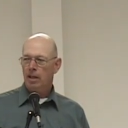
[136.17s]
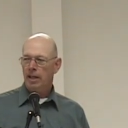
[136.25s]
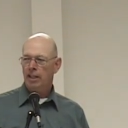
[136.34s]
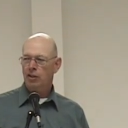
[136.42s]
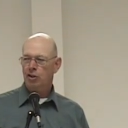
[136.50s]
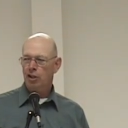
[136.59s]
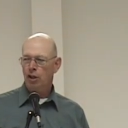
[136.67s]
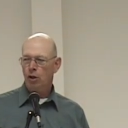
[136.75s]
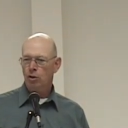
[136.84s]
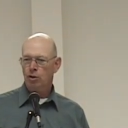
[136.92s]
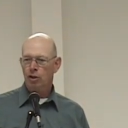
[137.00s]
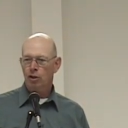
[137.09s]

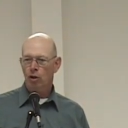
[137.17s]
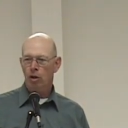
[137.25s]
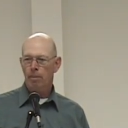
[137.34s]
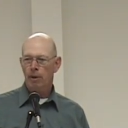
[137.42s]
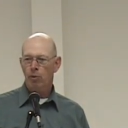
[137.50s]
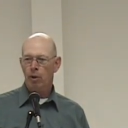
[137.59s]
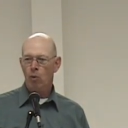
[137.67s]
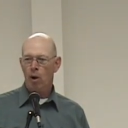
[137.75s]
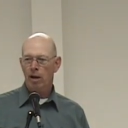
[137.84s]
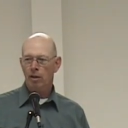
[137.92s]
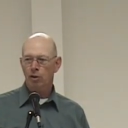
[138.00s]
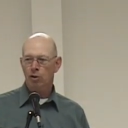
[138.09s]
NCOs could only be
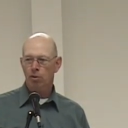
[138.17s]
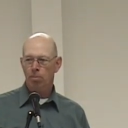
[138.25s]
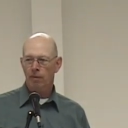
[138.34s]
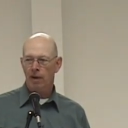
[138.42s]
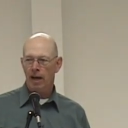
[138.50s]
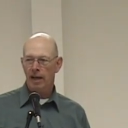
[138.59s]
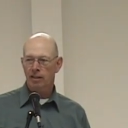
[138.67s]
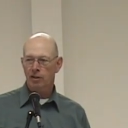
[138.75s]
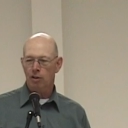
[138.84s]
required to supervise,